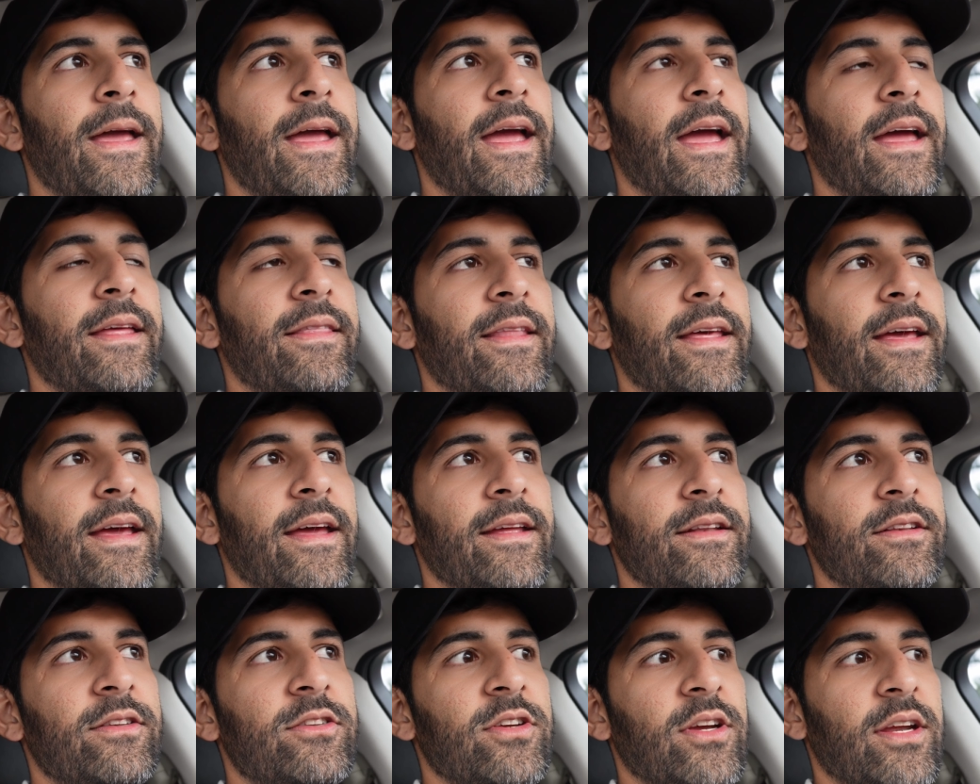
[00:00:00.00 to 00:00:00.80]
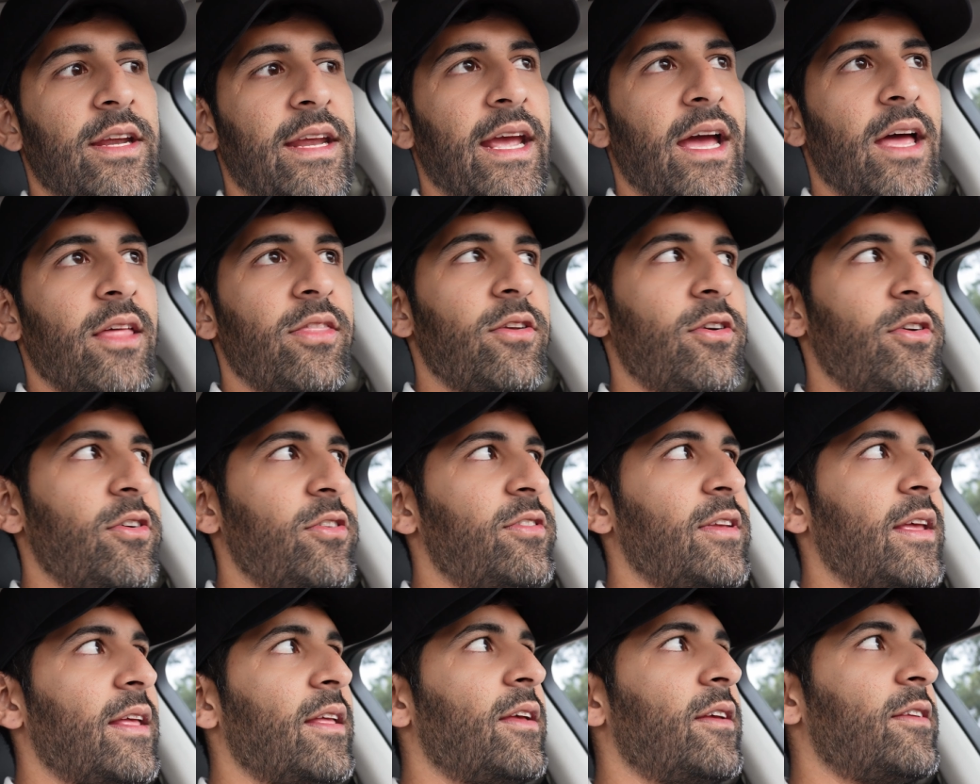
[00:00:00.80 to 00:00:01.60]
and then together
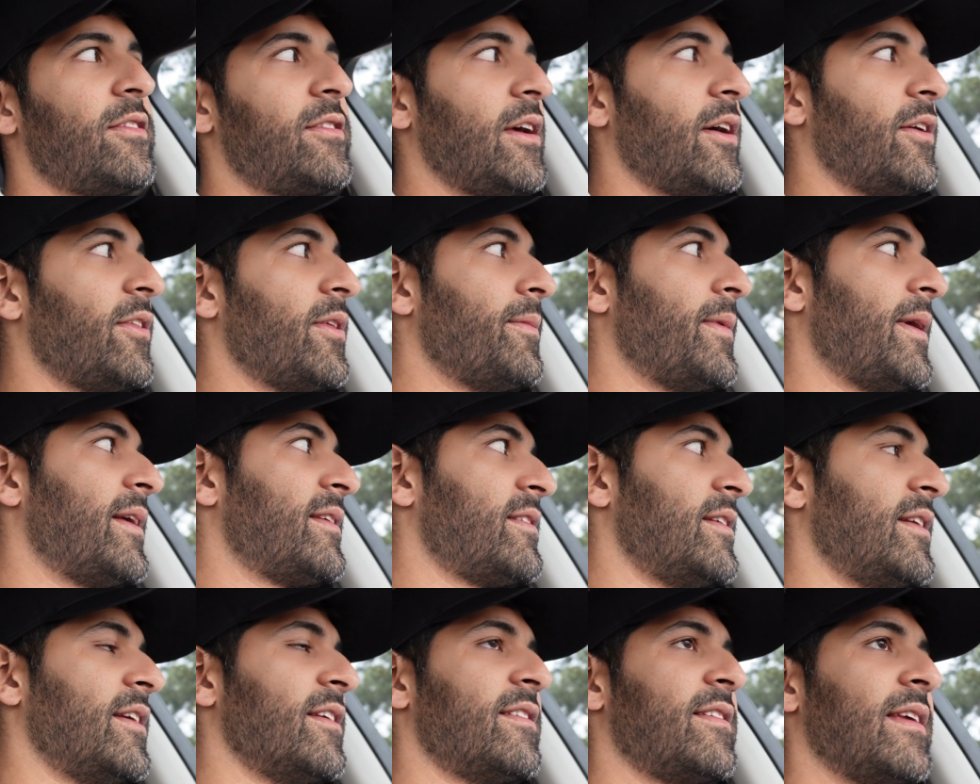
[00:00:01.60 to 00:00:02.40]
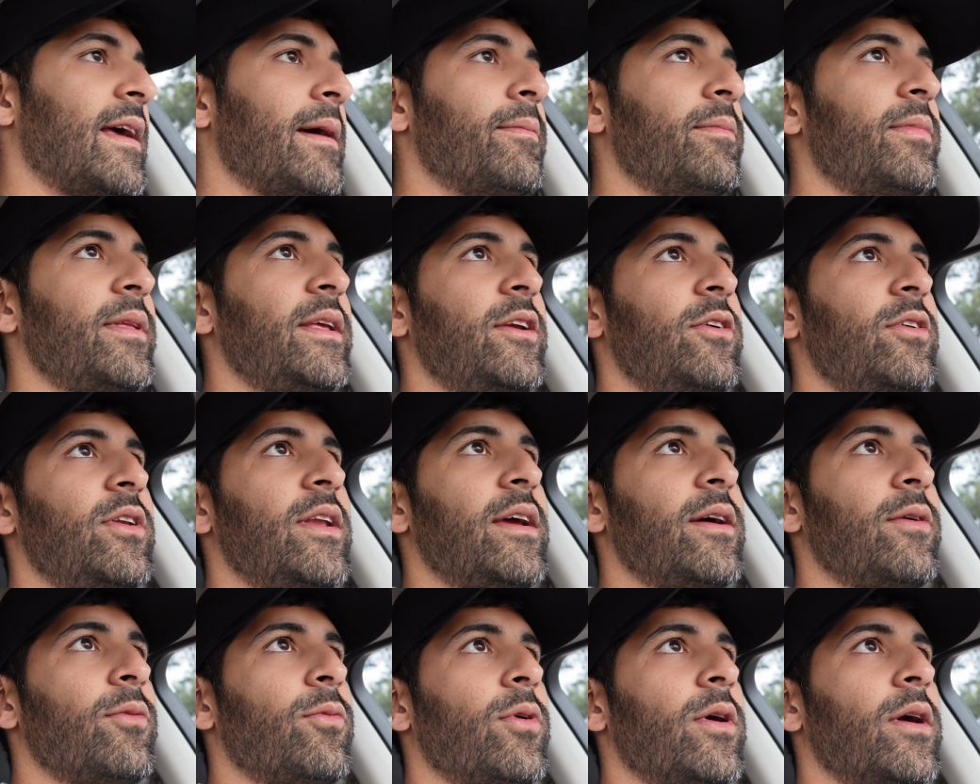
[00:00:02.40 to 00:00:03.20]
sell them as an assembly
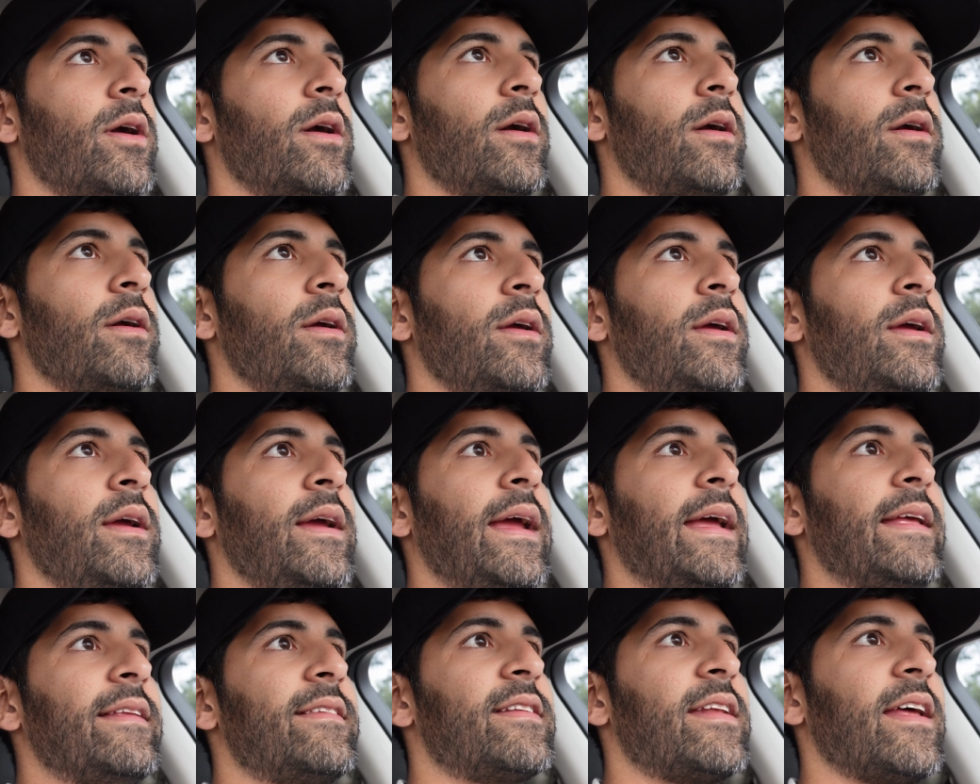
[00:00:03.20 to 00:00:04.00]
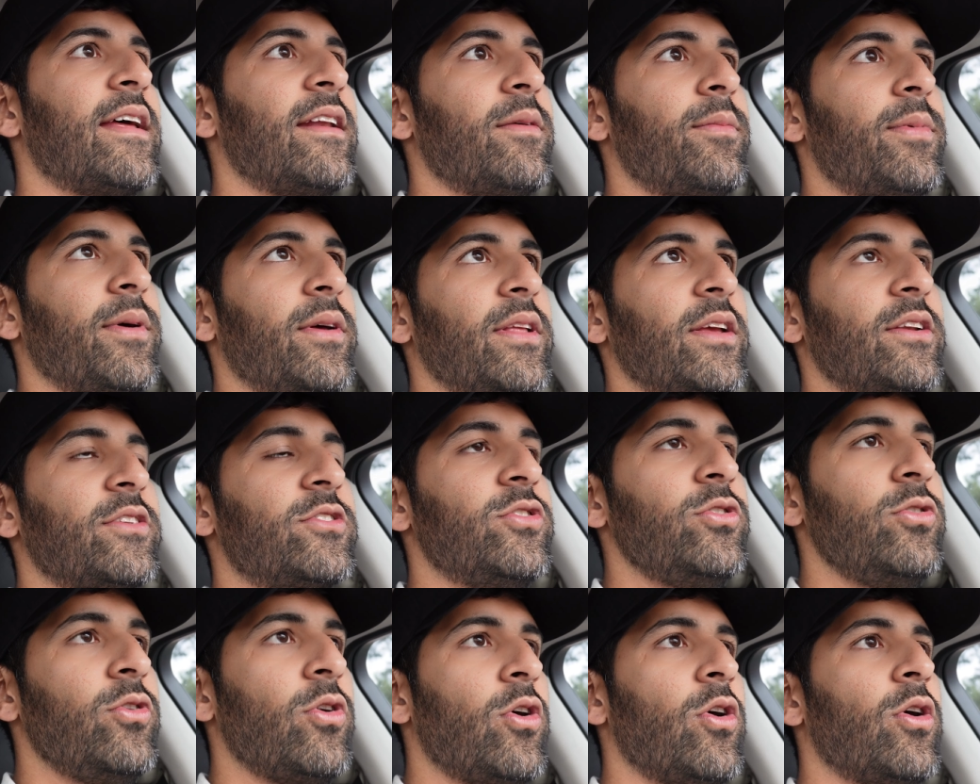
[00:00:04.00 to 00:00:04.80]
unit, where instead of building
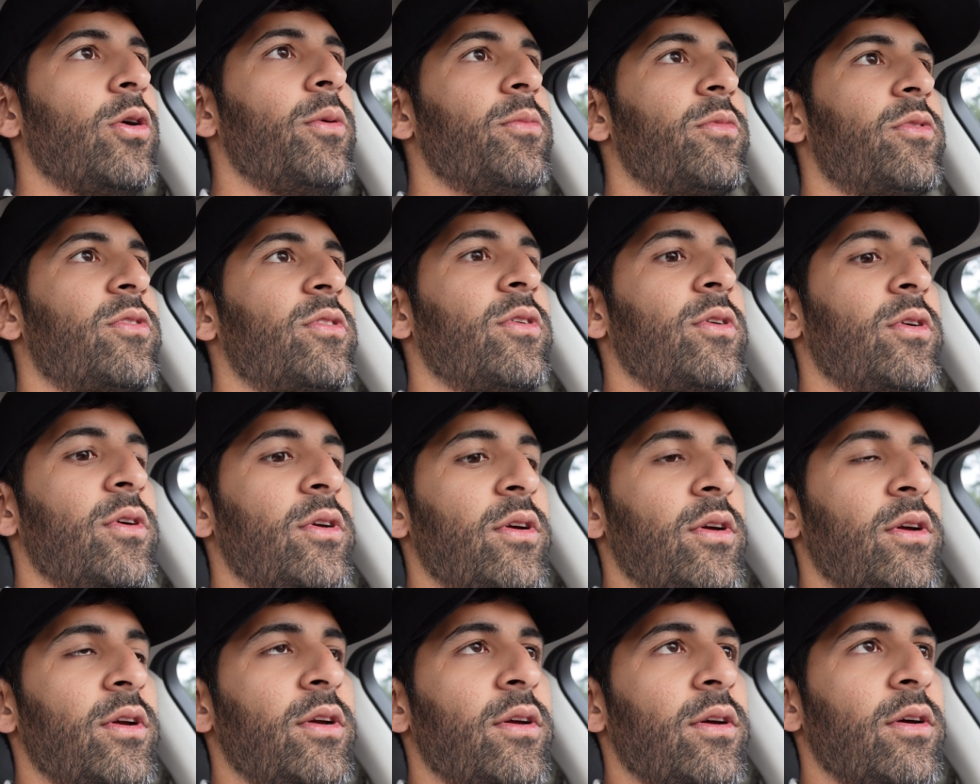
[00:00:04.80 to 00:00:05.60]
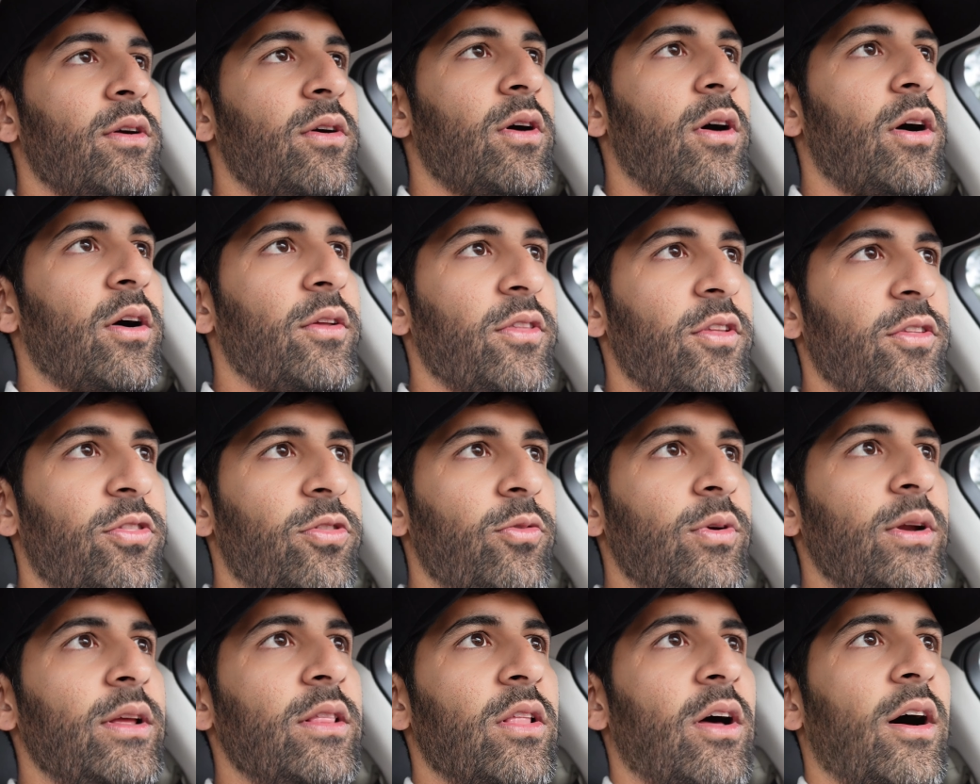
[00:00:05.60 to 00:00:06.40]
2 homes on the
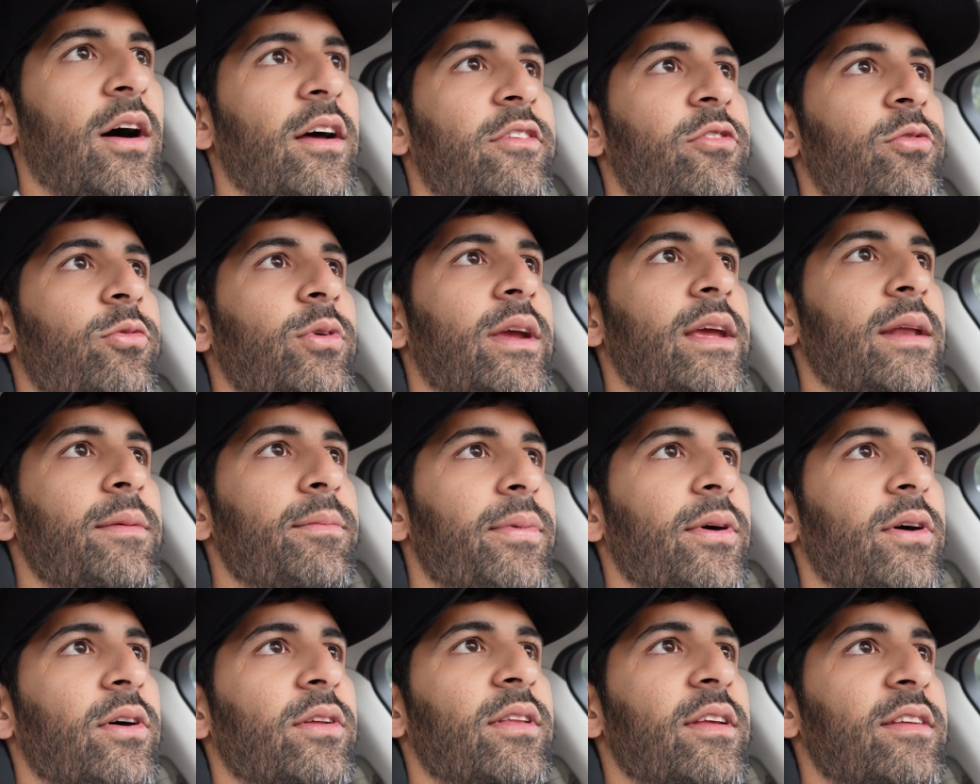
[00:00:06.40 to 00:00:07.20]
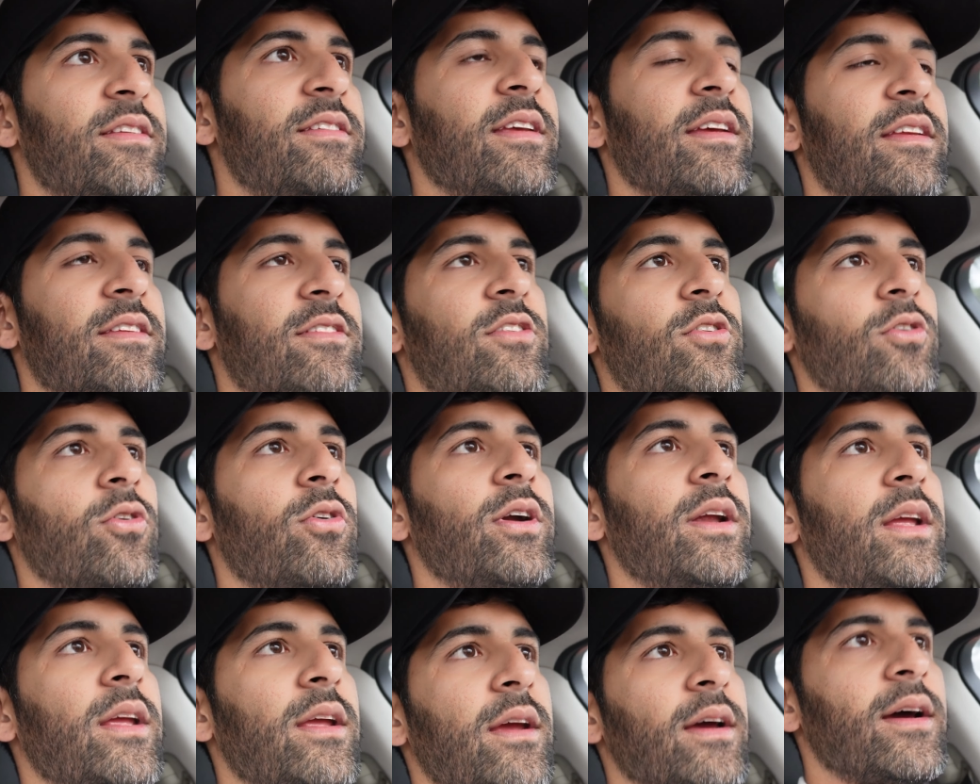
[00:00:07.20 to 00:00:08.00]
3 lots, we can build a
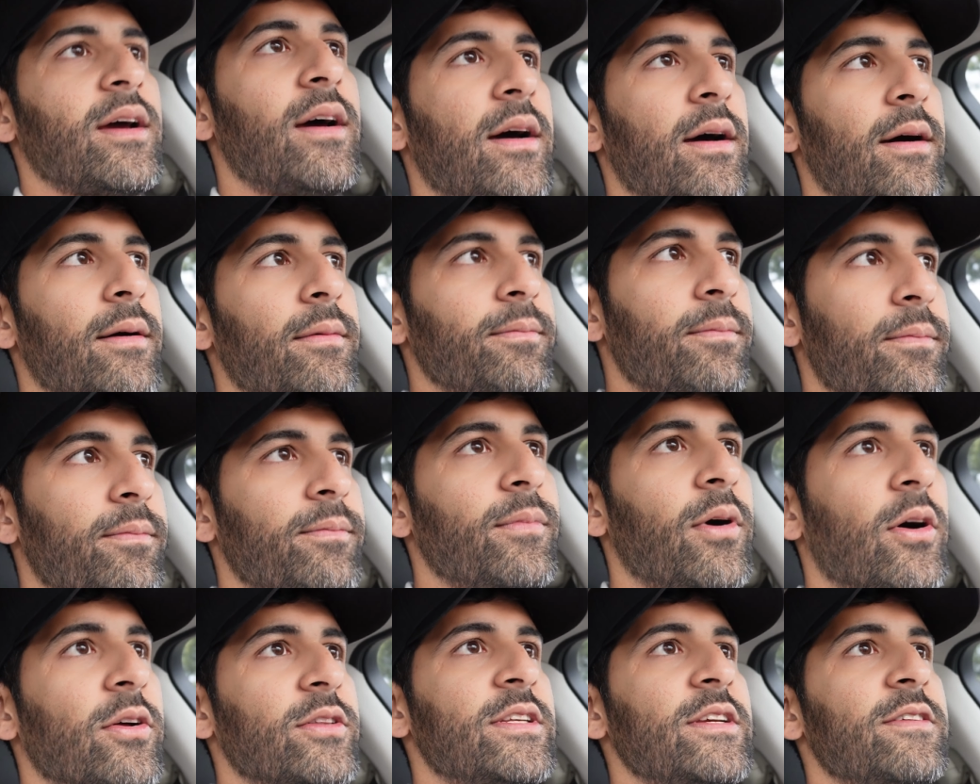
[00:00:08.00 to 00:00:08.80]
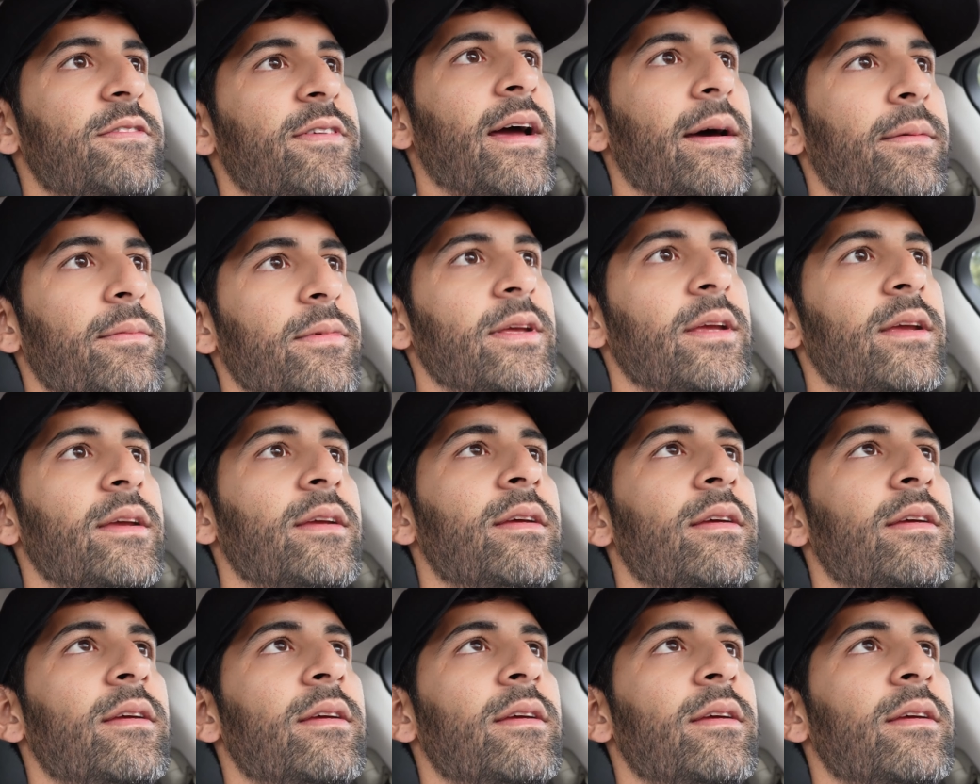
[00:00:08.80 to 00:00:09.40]
6-story multifamily,